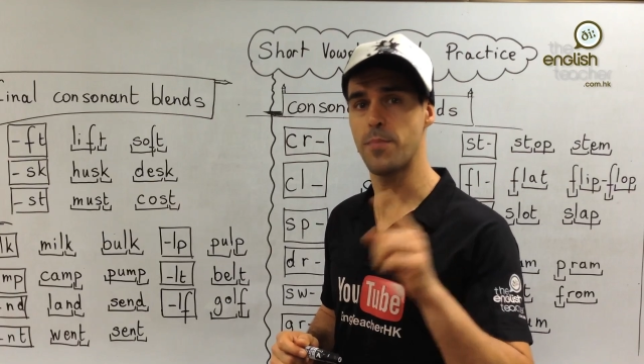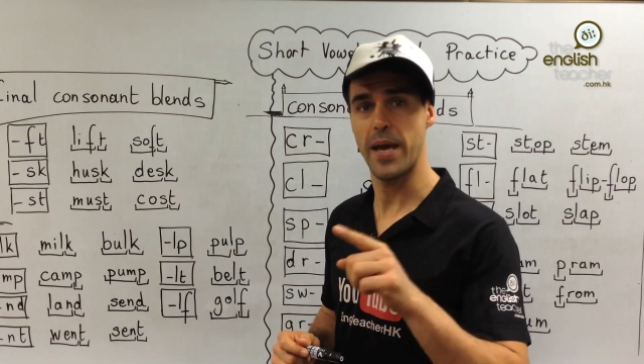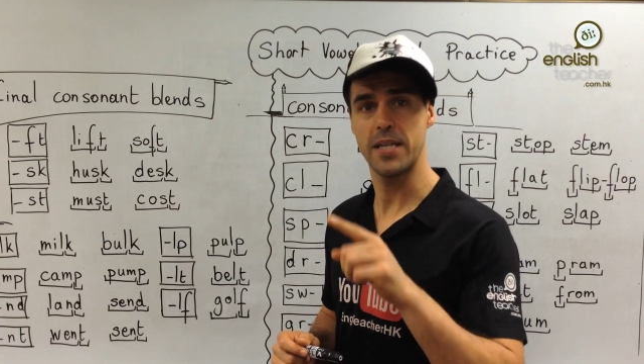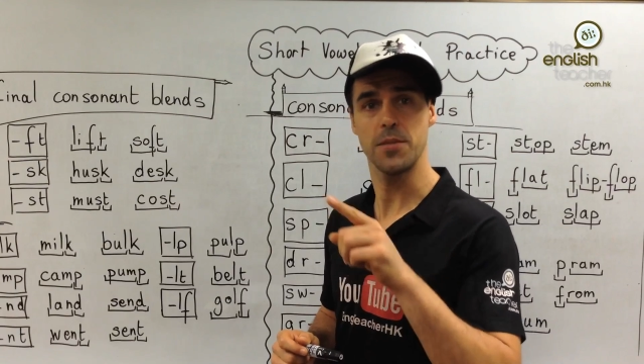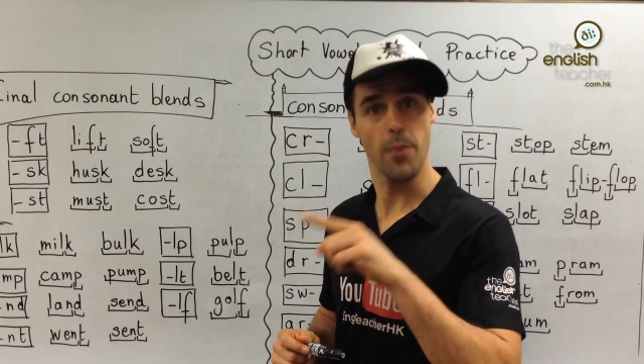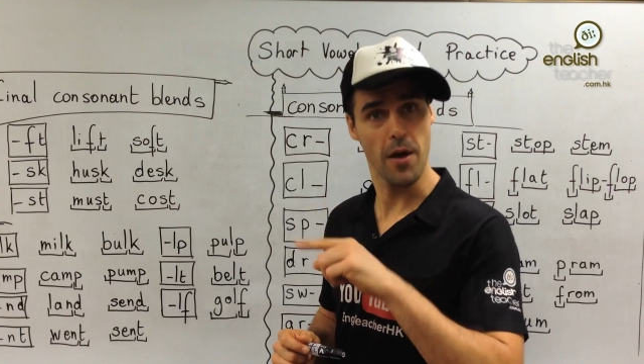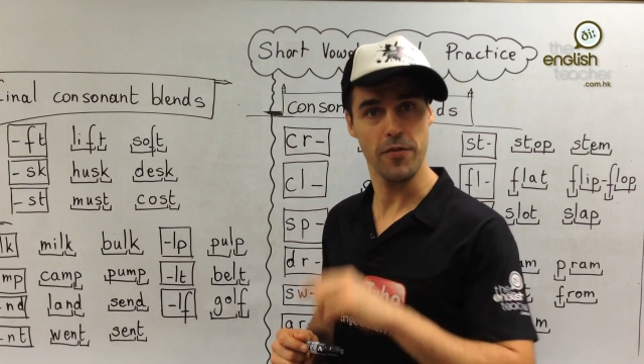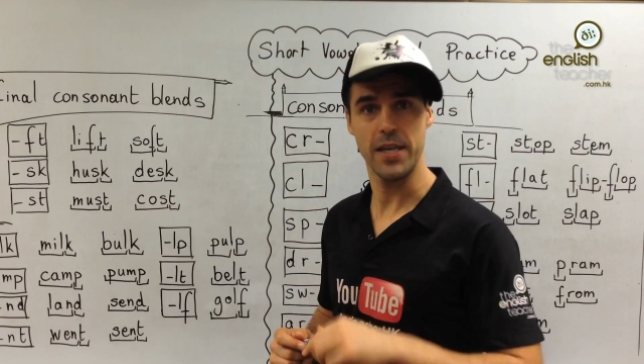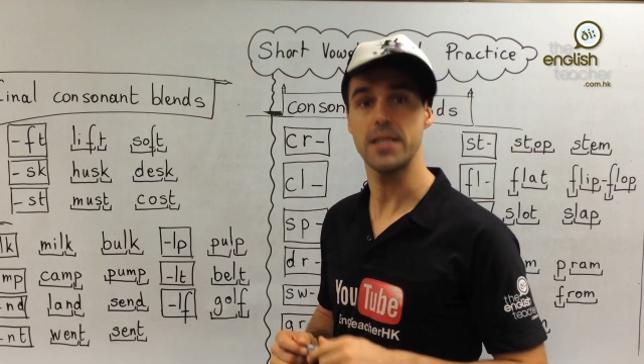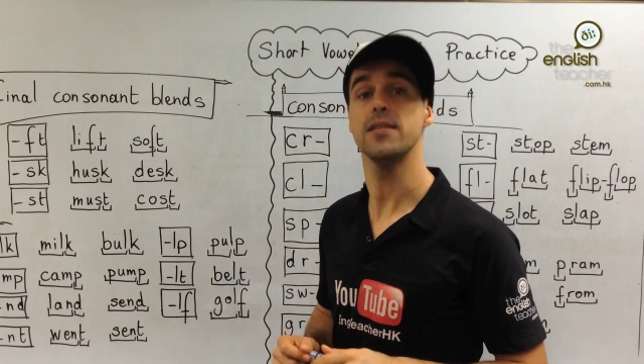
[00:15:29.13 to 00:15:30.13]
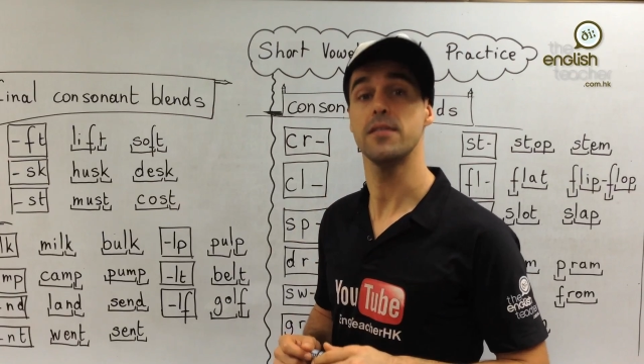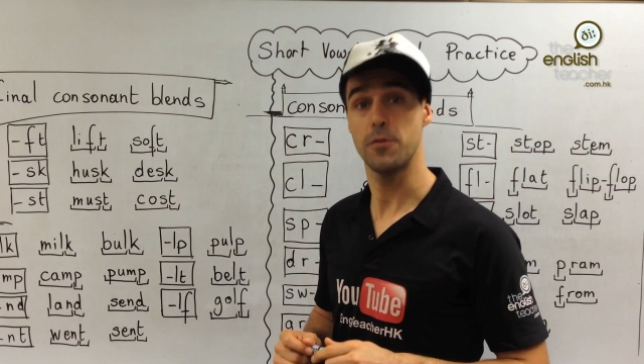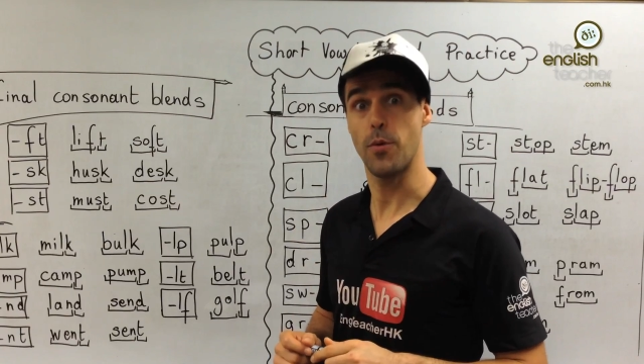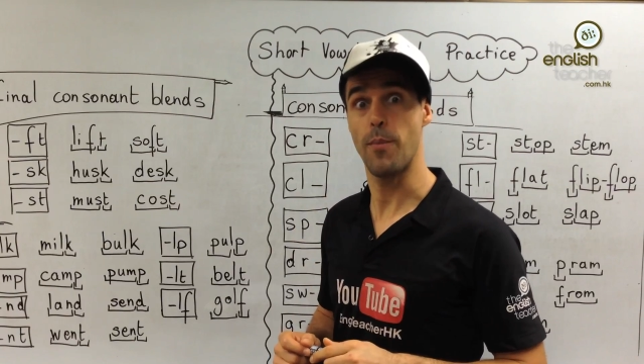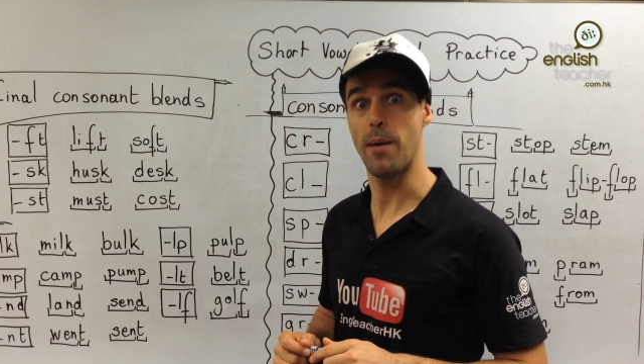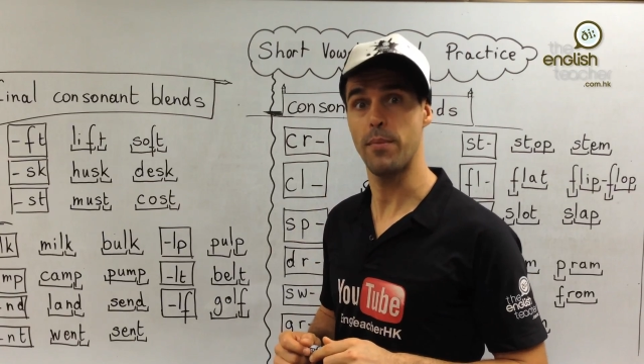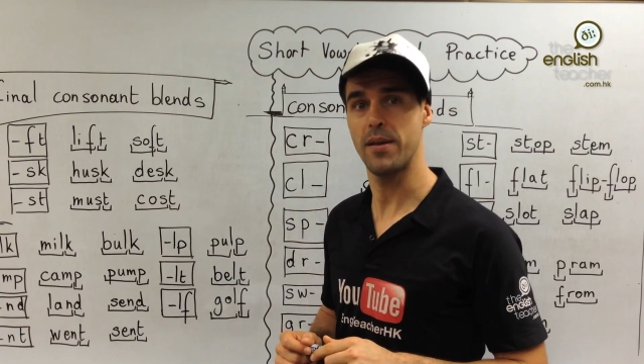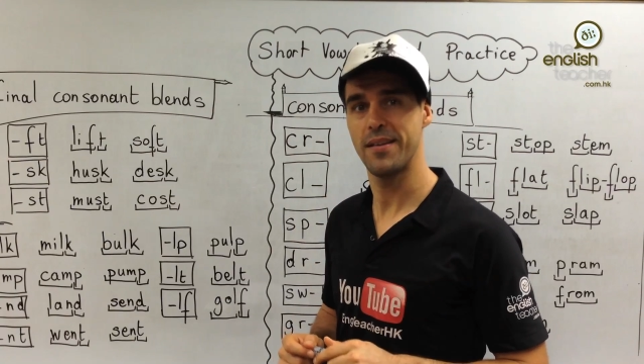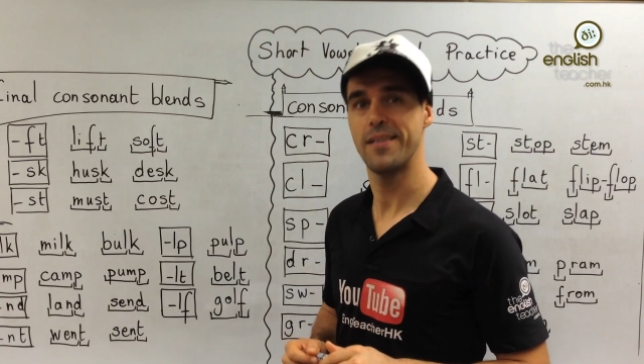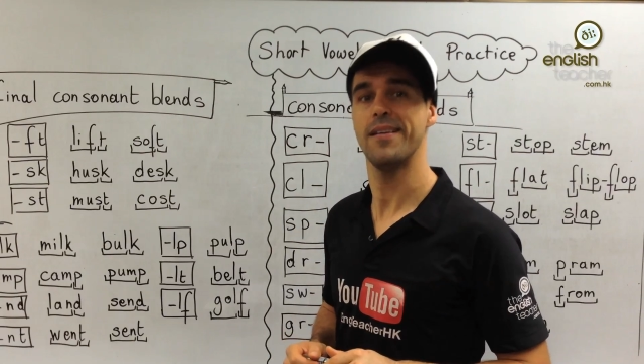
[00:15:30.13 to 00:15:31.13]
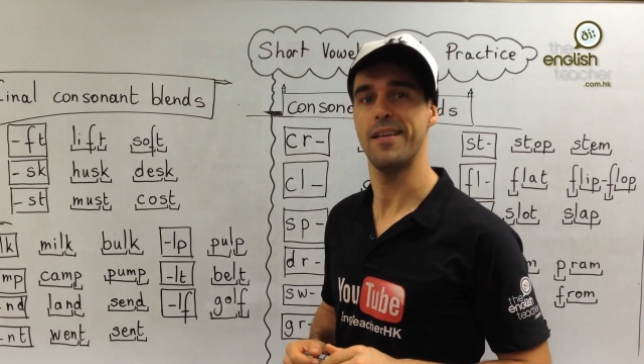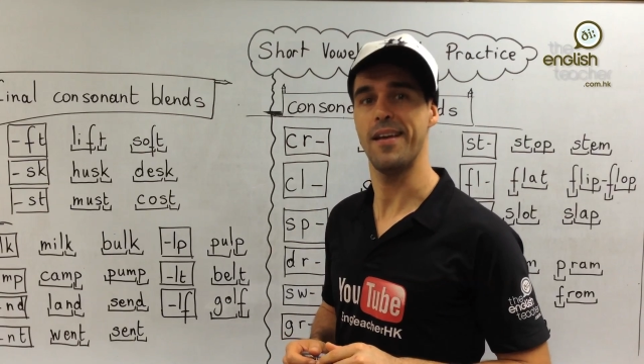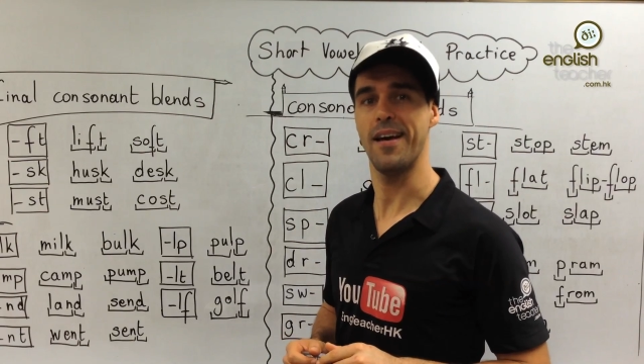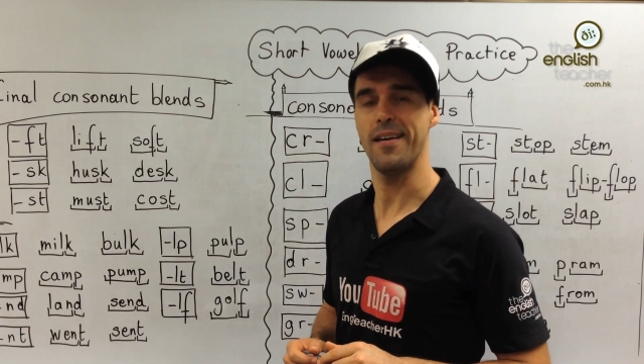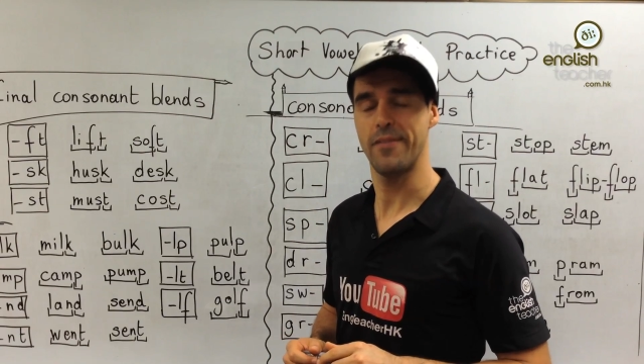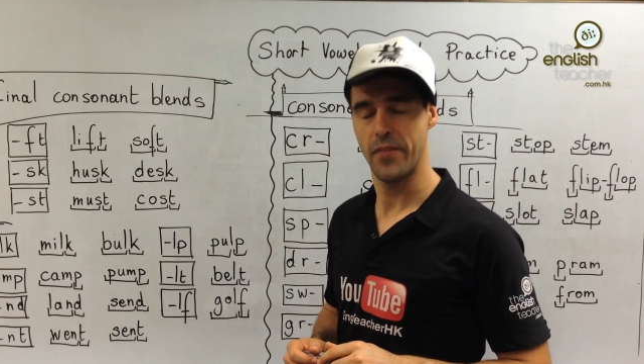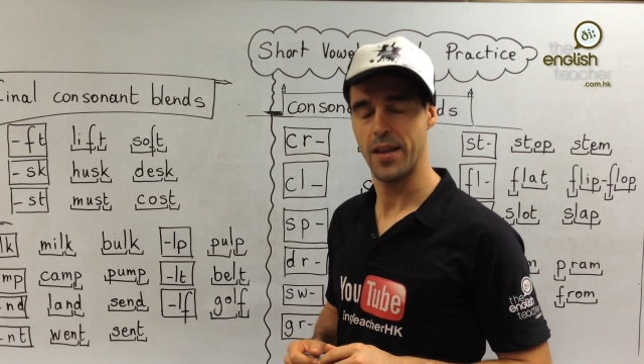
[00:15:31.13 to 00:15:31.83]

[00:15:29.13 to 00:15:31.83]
makes perfect. Remember? Yeah?